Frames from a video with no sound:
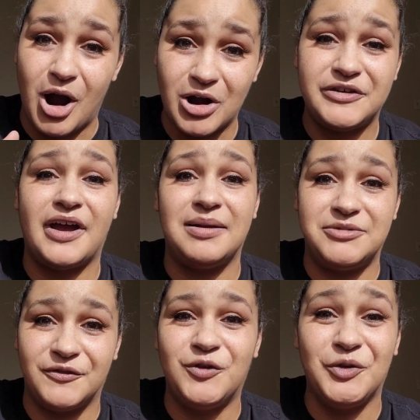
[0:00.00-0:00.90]

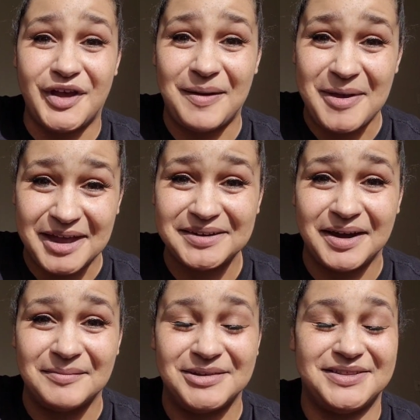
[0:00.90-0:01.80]
part-time to full-time
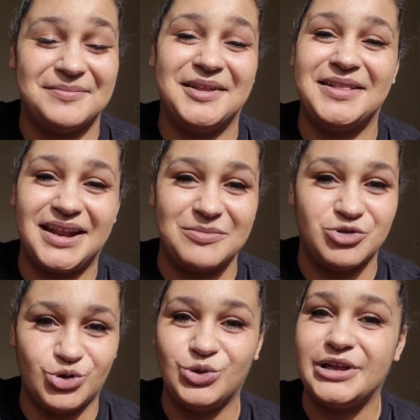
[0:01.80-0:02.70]
income and something that I'm
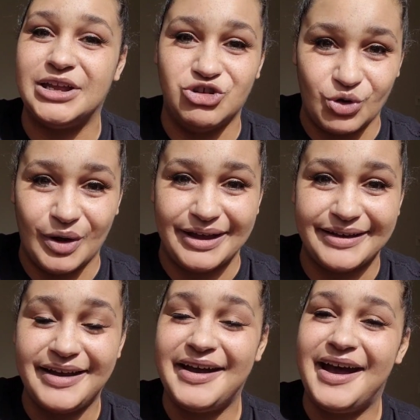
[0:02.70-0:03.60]
truly enjoying.